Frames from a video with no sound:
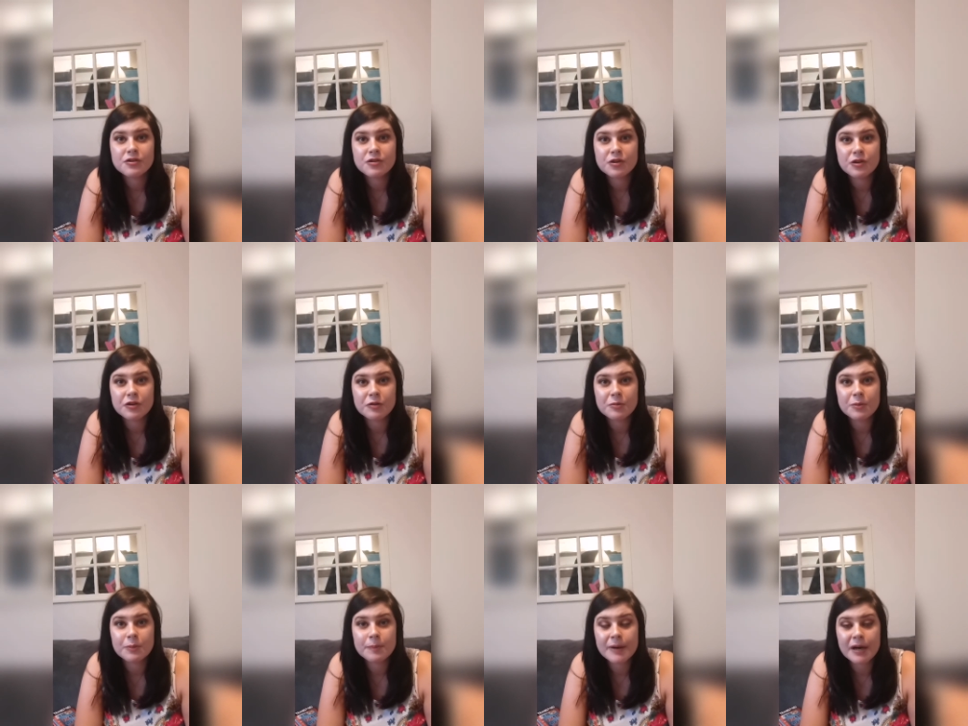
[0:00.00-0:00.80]

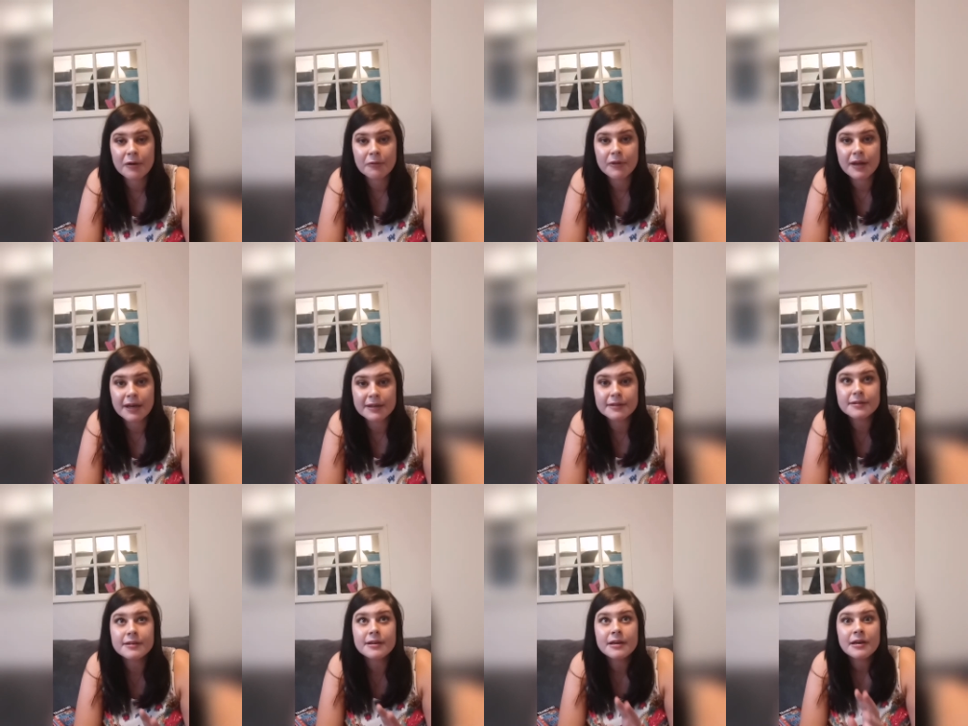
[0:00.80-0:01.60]
to
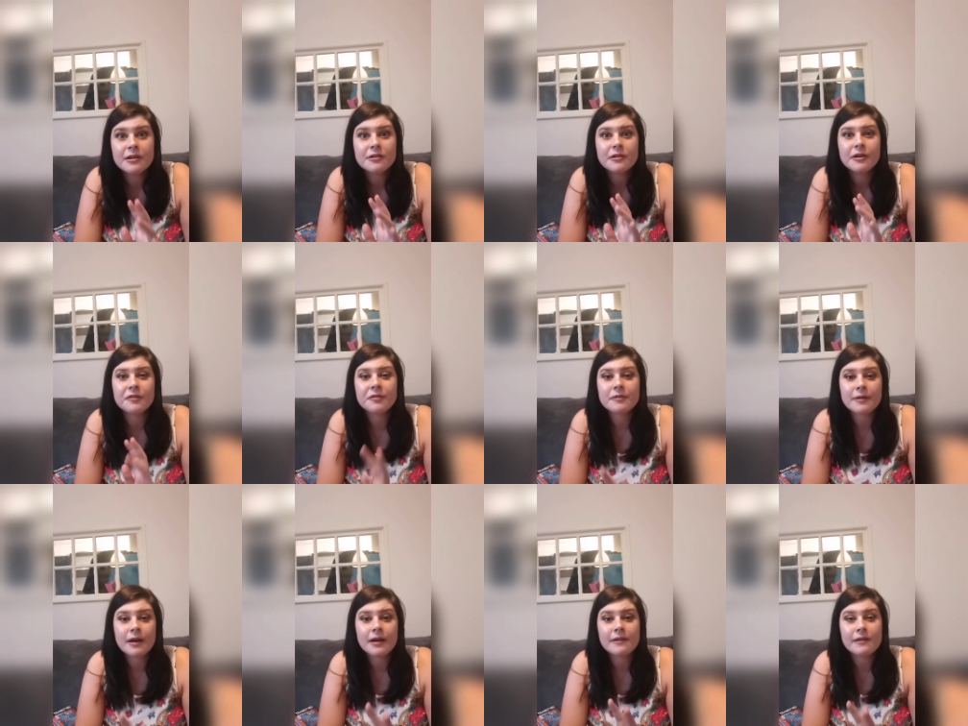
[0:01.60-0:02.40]
Poundland. So I've
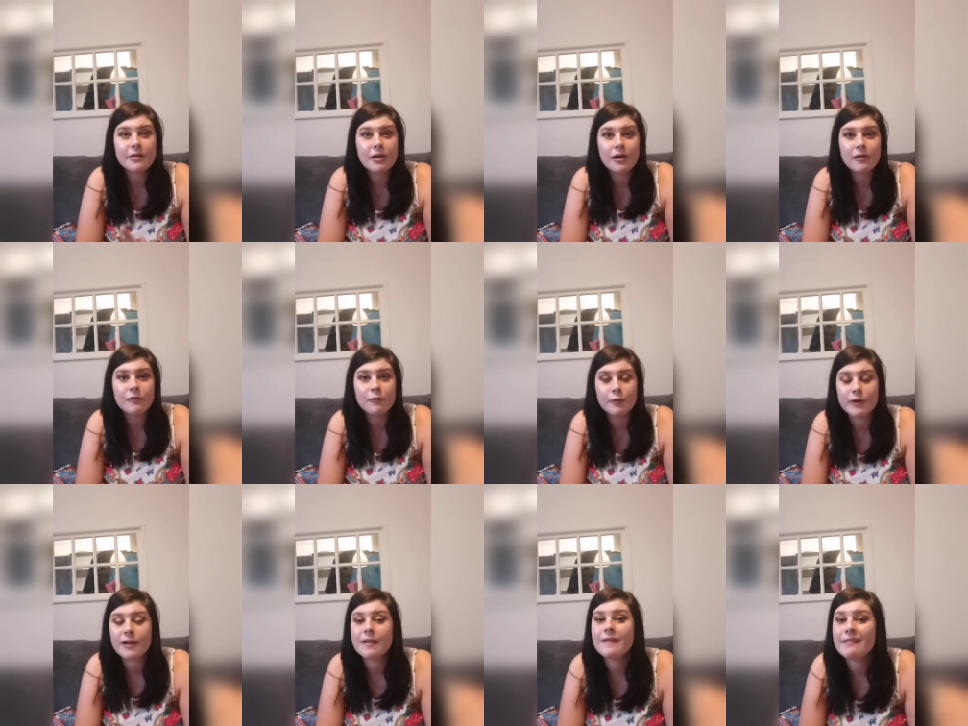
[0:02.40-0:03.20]
started off
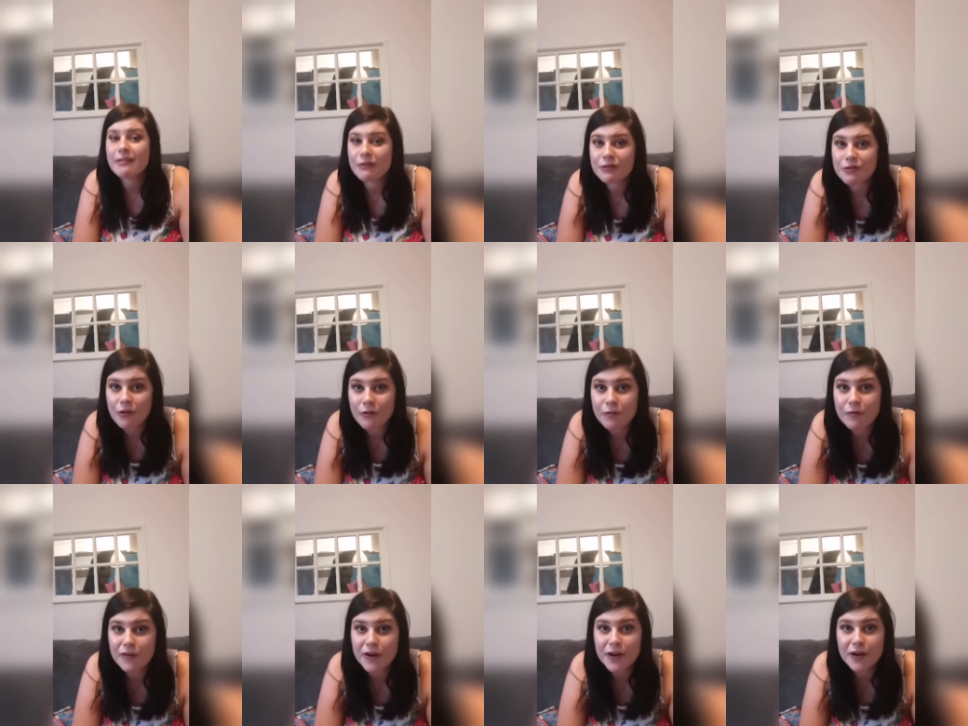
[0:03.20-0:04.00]
with the little stuff
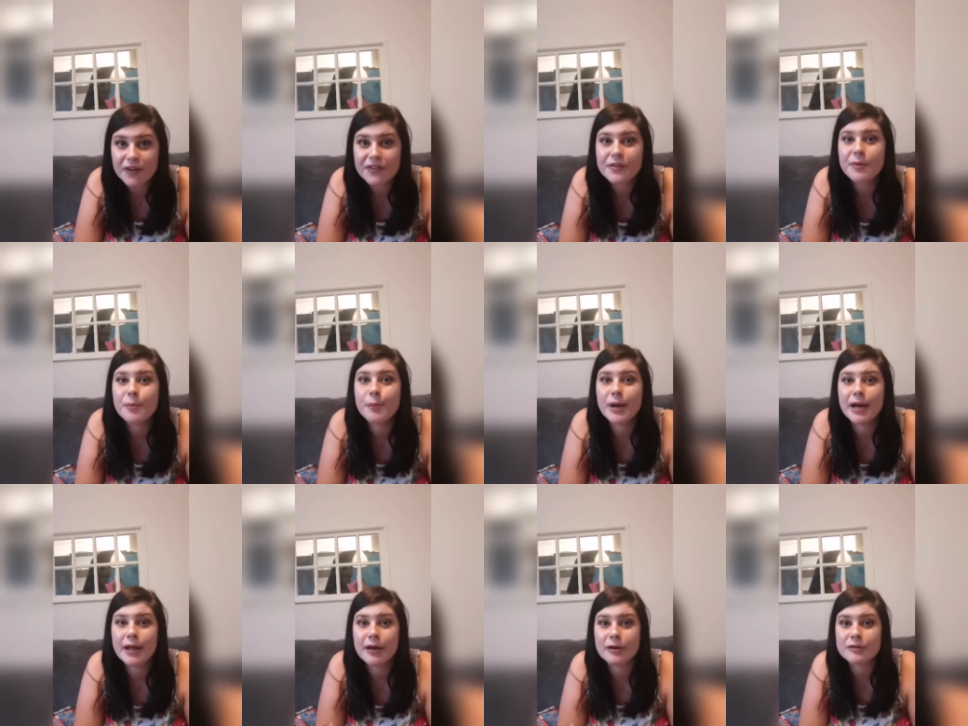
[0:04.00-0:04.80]
first,
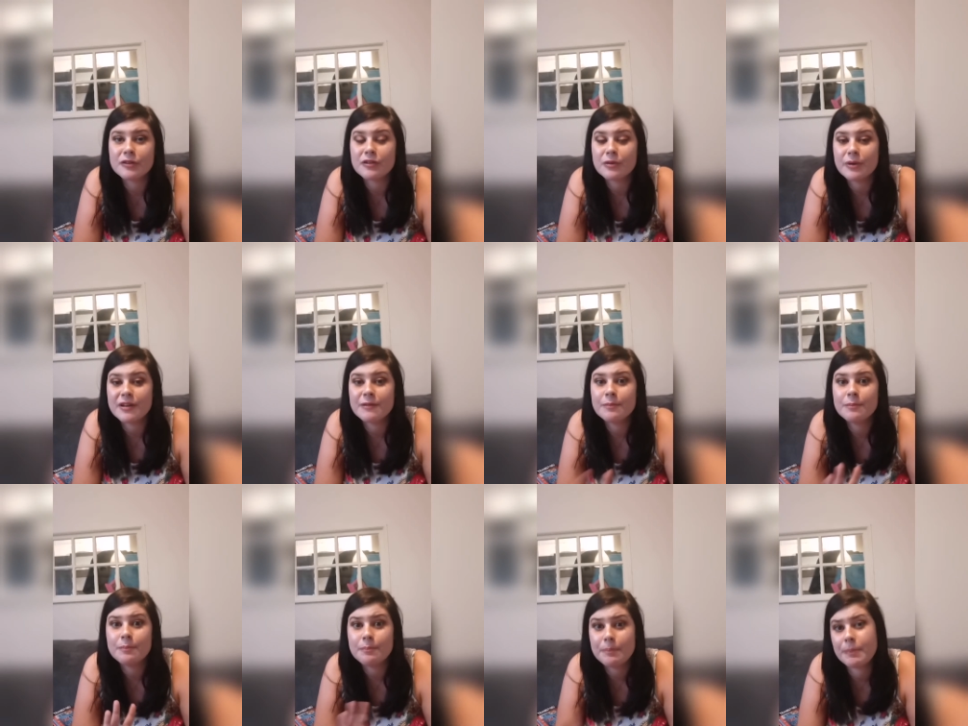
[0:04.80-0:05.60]
meaning onto his
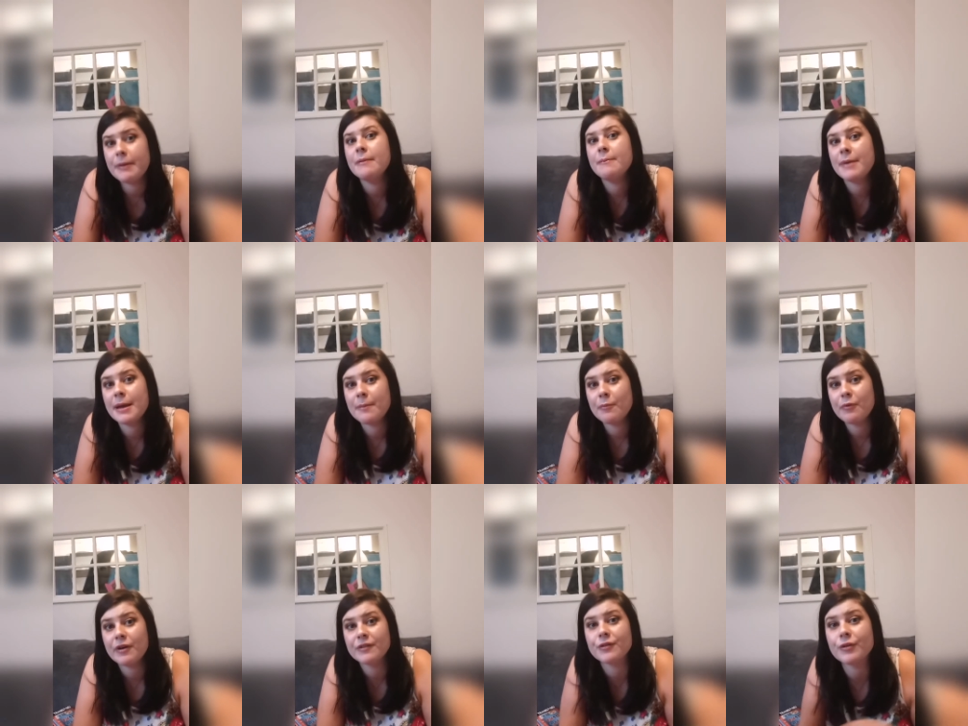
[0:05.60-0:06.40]
bit main
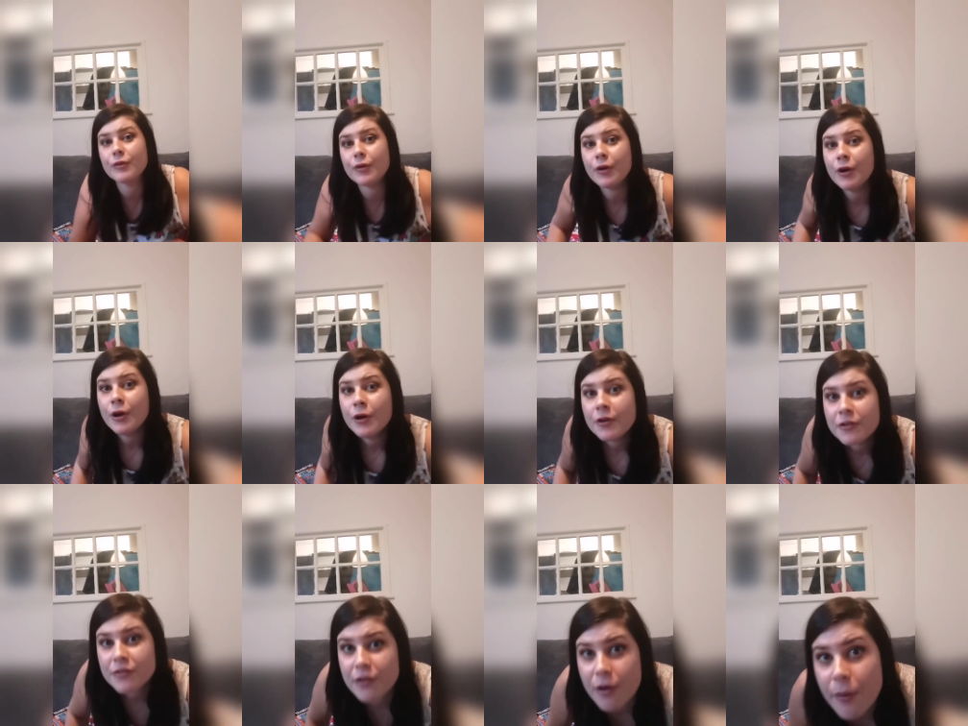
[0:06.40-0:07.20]
present.
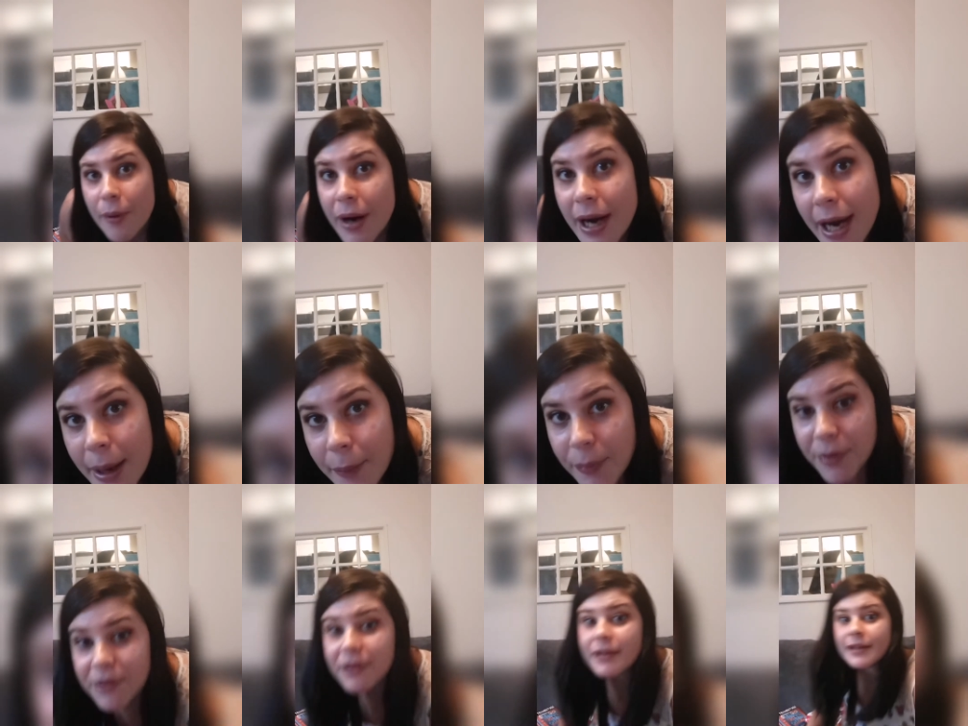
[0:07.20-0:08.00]
So I
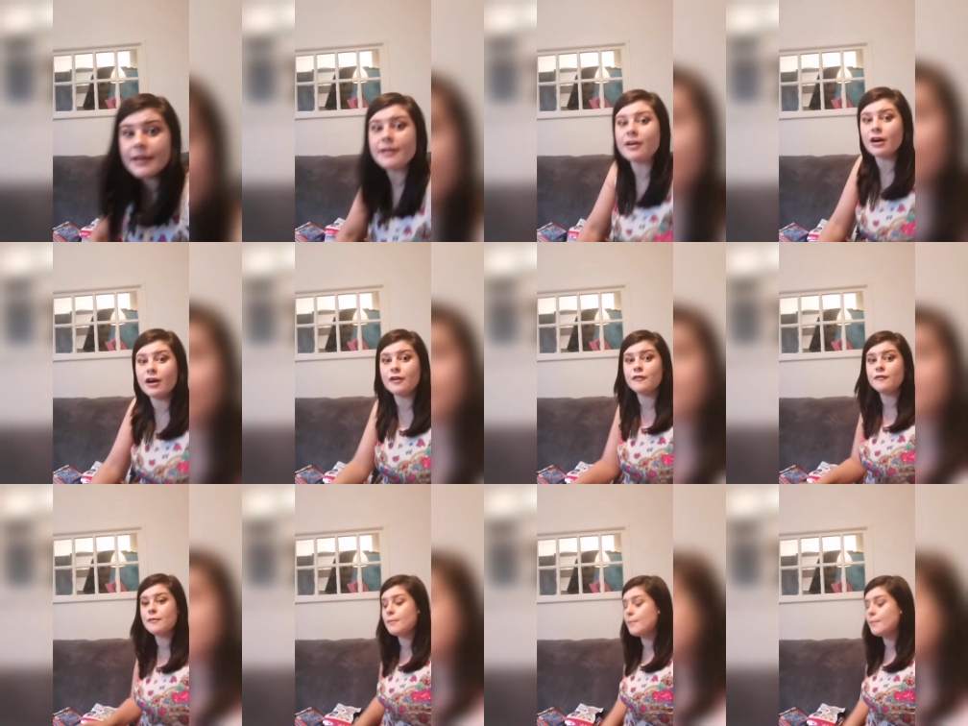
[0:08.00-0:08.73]
will kick off